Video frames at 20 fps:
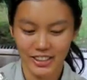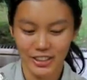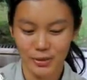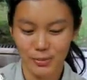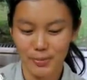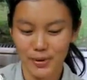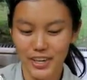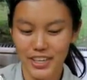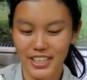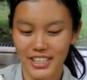to
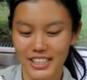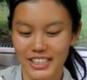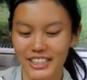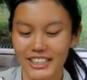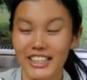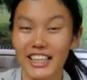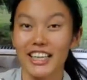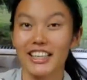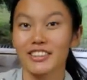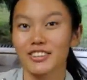bring his
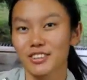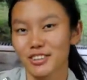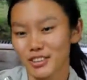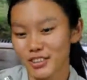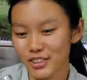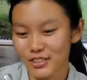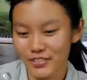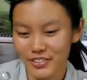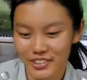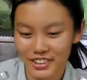date to
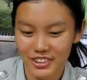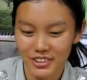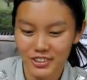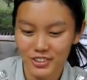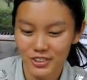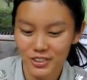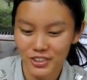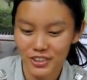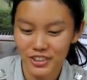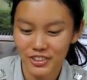Universal
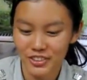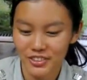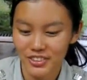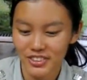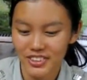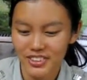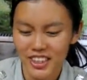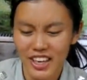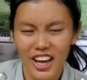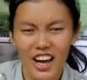
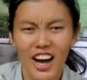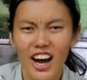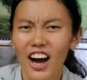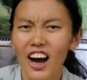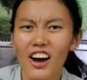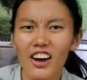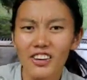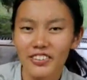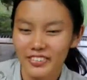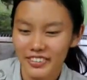Studios.
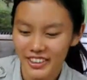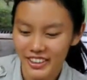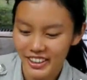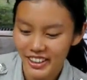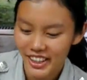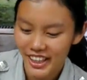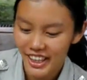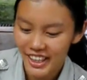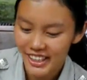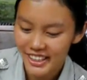However,
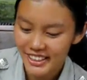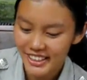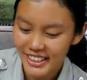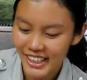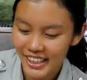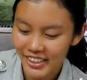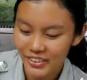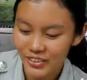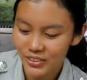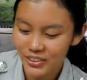his
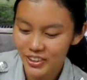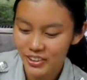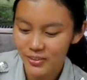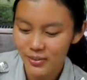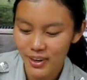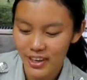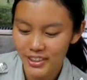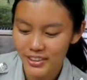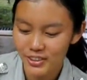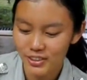date only
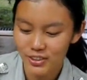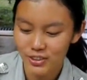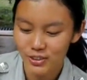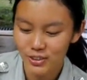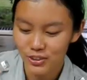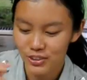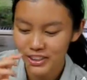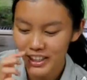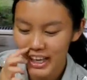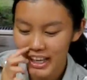wants to do
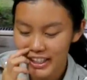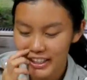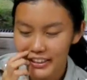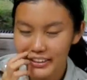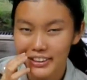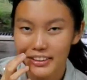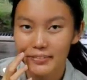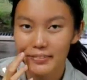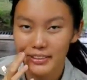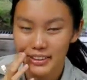10
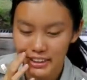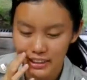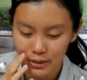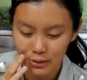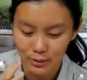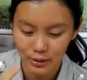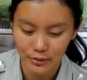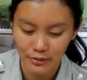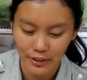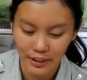
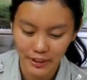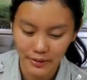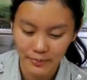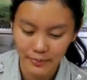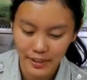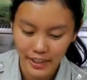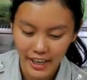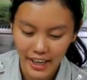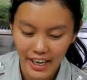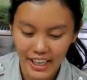activities with him
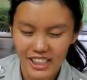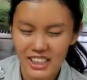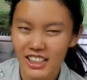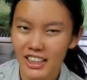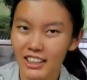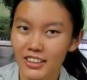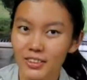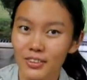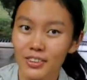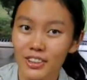and she
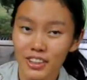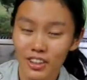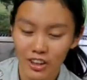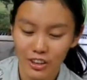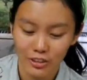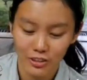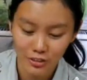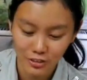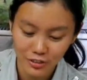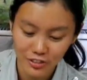has only
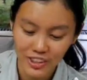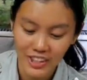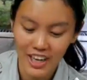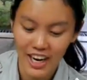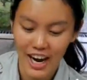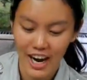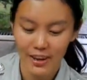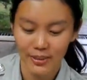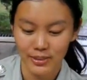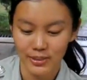got 3
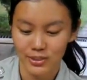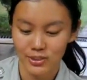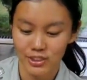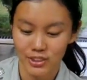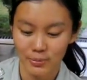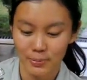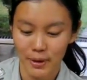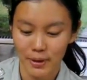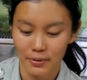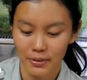hours to
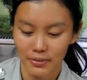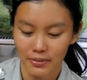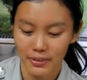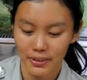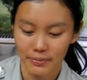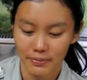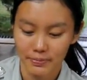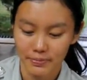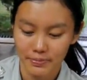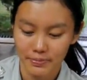spend with him.